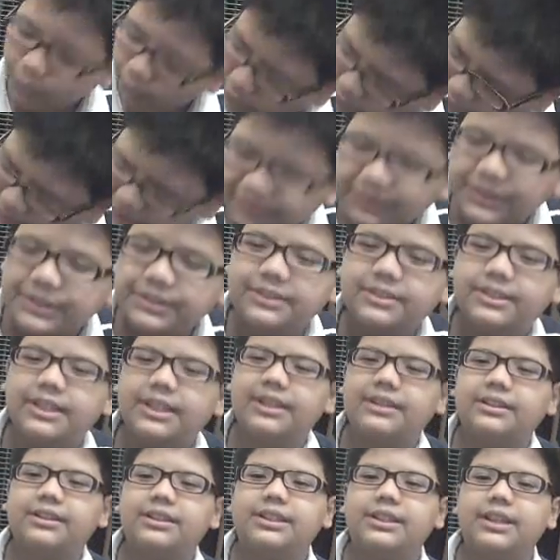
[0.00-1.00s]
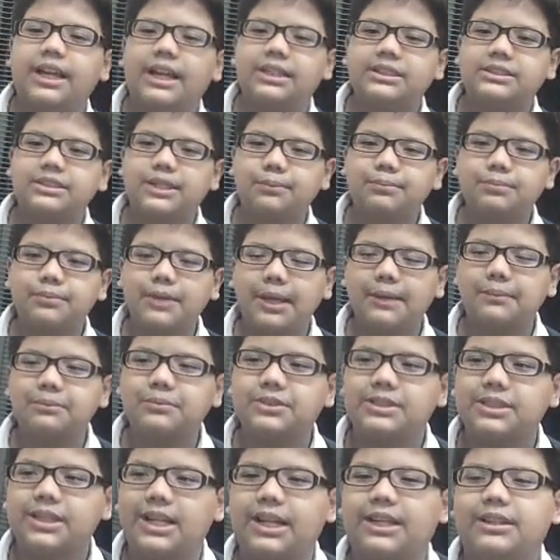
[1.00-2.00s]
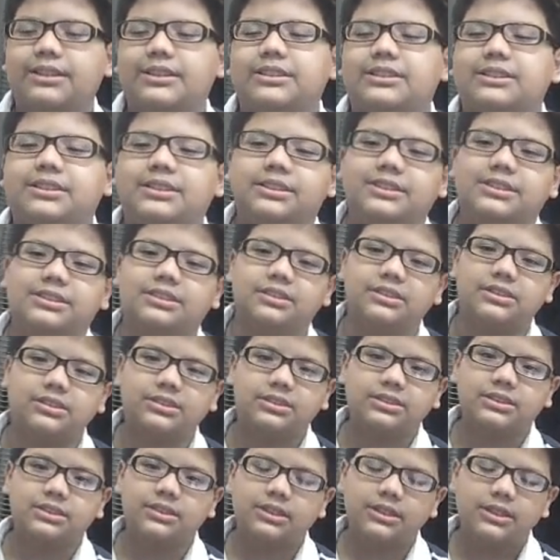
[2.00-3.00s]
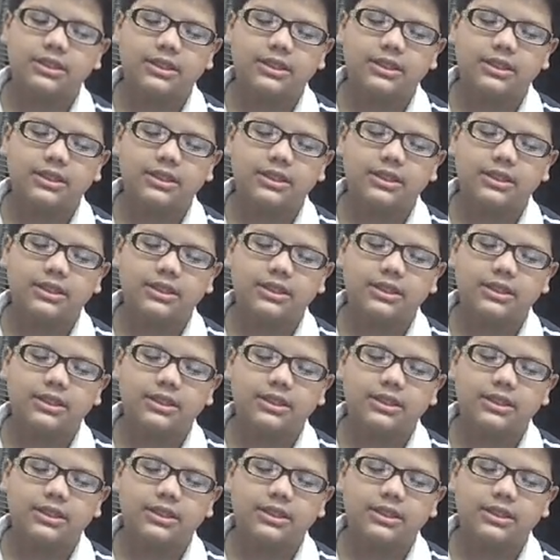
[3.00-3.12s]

very deadly and sometimes light diseases.